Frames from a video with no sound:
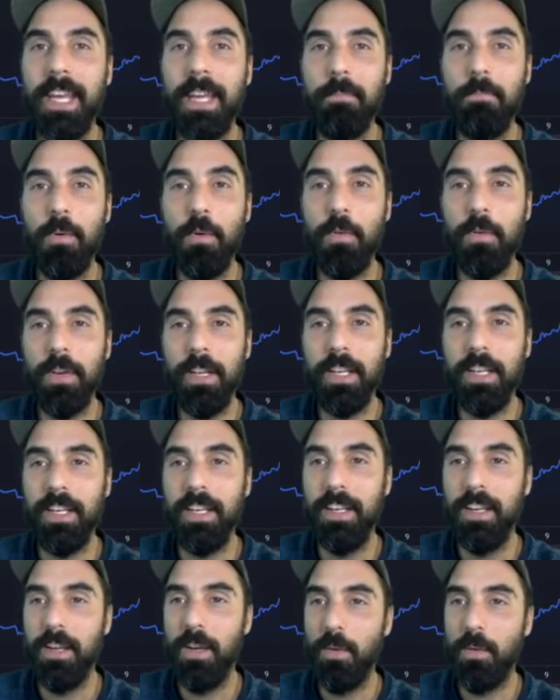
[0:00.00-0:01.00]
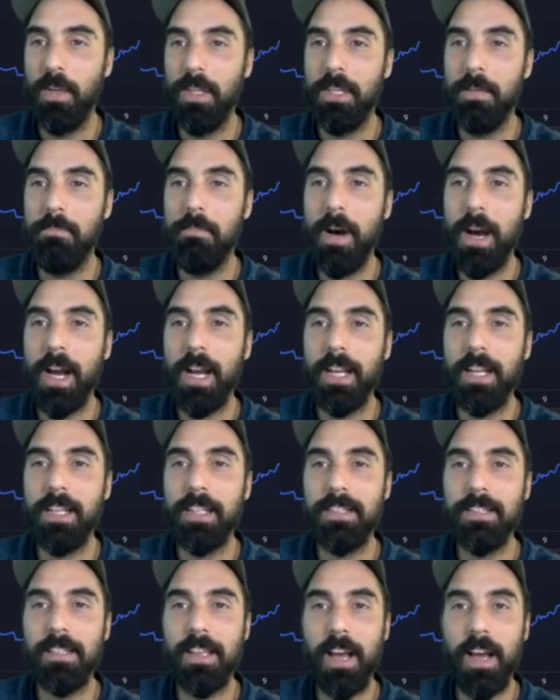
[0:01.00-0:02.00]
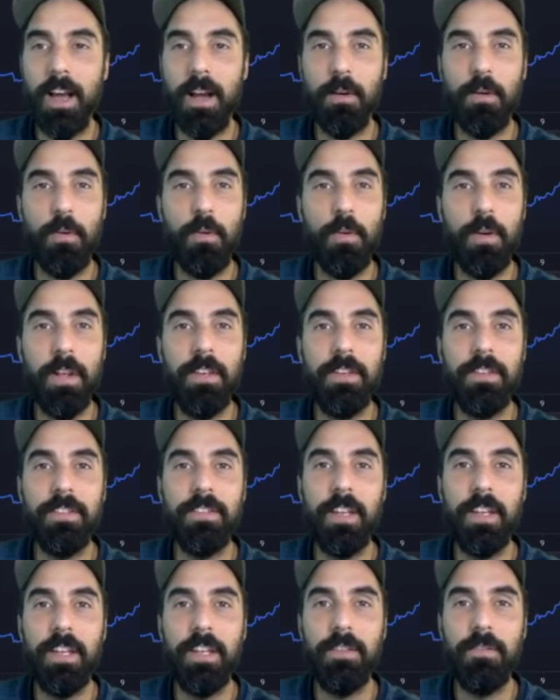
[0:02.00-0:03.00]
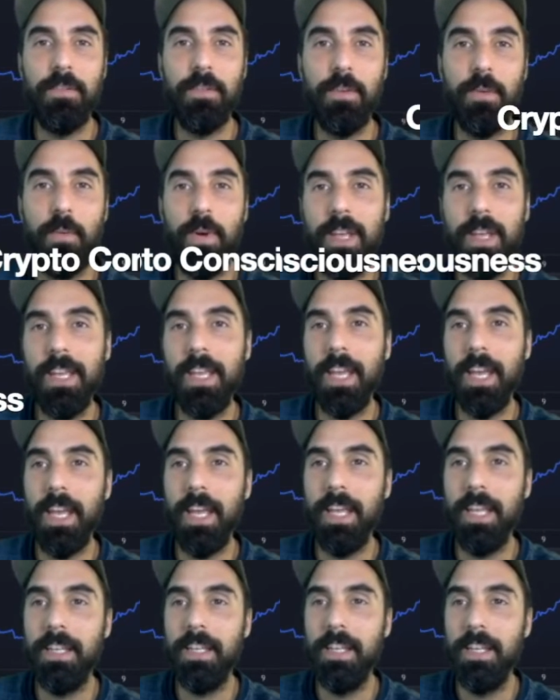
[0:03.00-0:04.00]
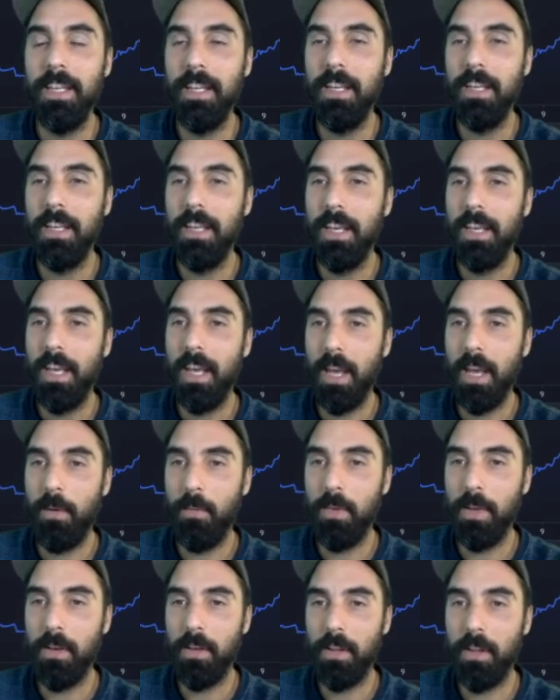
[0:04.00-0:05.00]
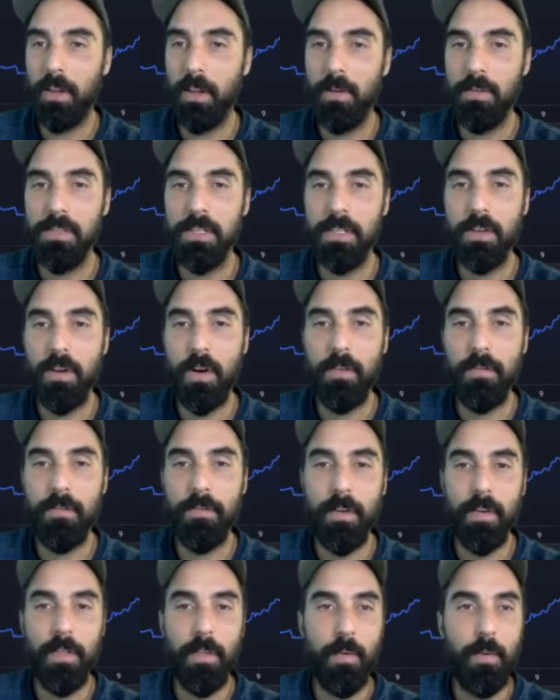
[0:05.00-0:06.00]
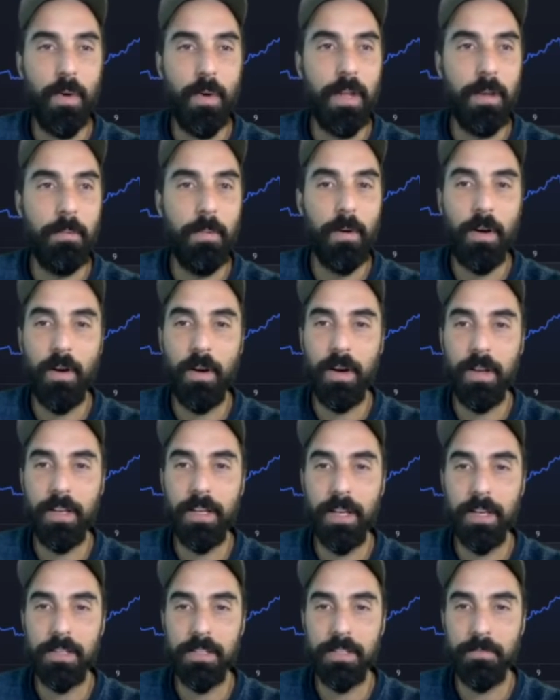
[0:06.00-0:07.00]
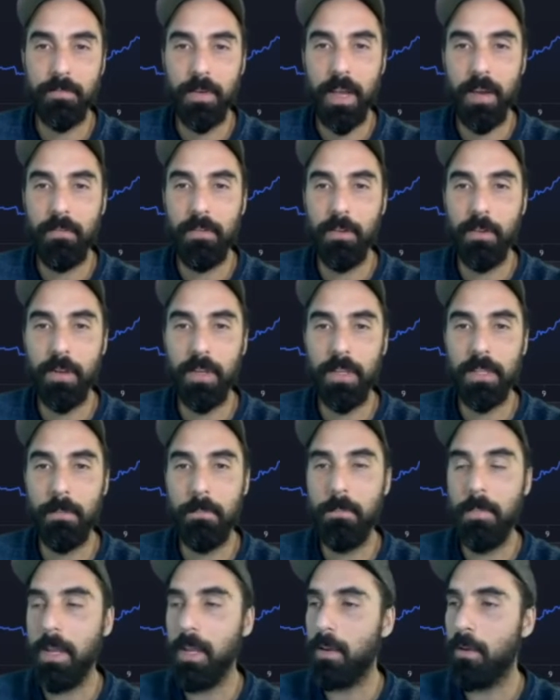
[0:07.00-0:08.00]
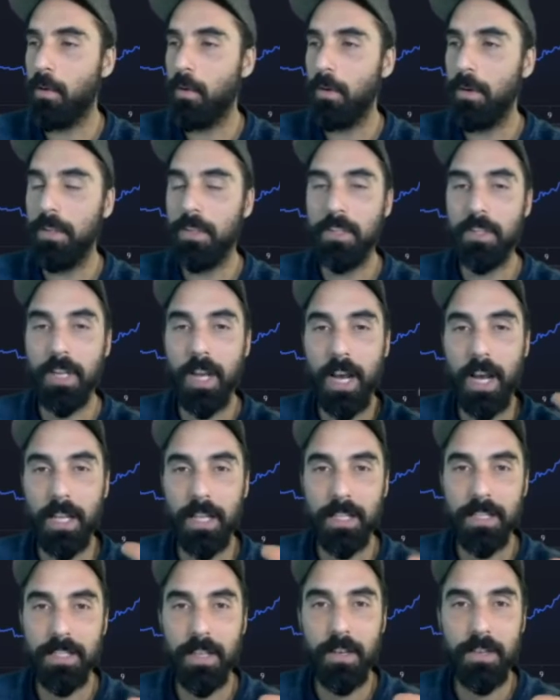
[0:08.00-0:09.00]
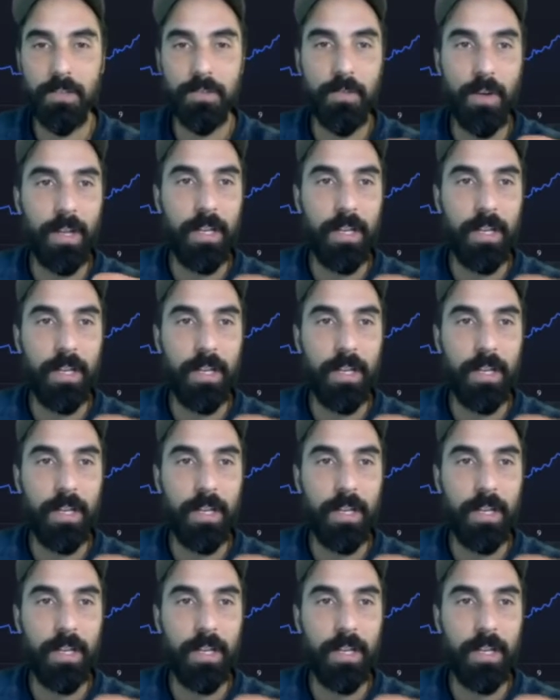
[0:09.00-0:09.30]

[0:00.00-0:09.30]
morning when the markets are resetting for the week ahead and we are closing off the week behind us. If we have a look at the Bitcoin chart, let's go straight